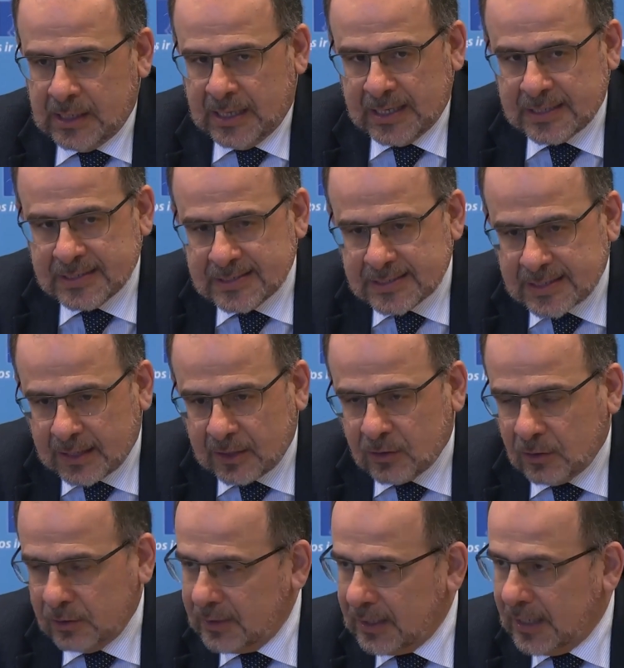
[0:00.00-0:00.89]
and
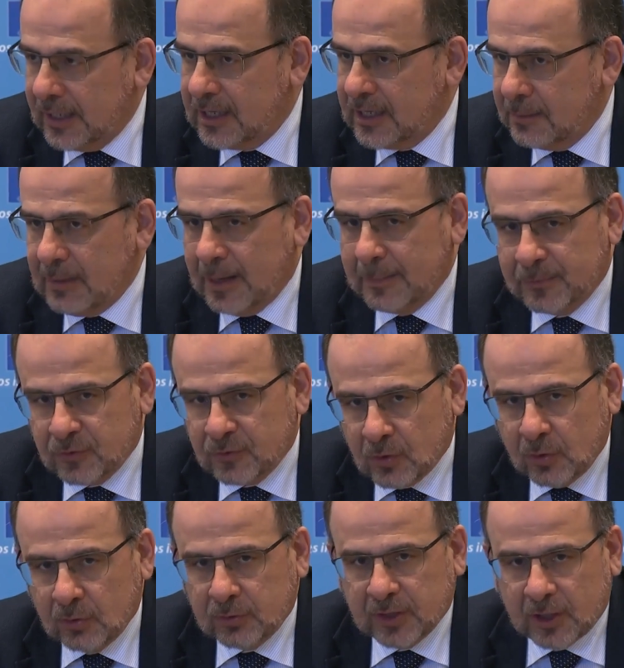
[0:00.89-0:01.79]
second i am
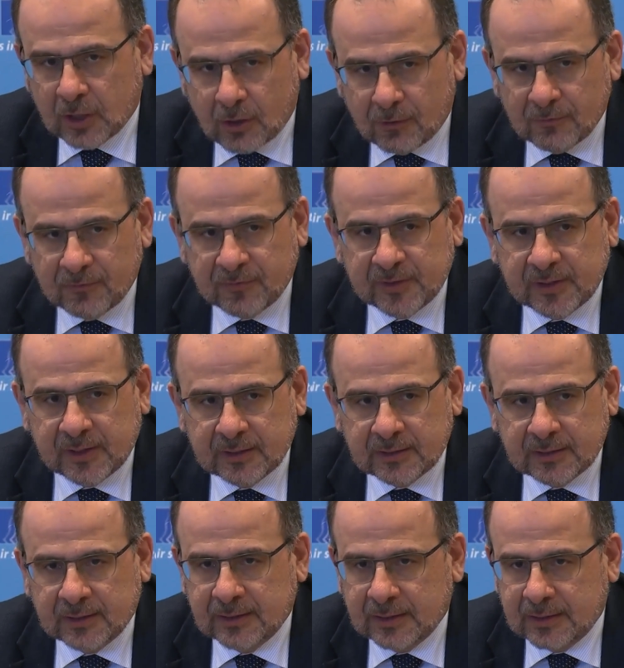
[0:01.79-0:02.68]
absolutely
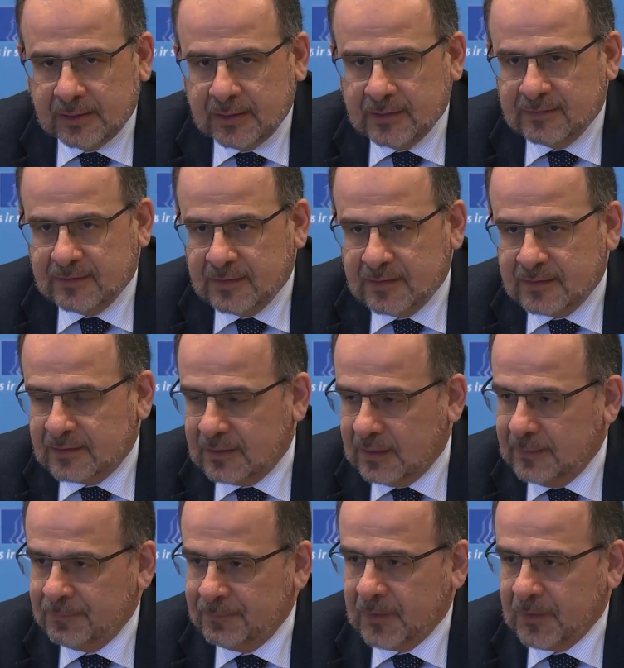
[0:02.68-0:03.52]
confident that this is uh,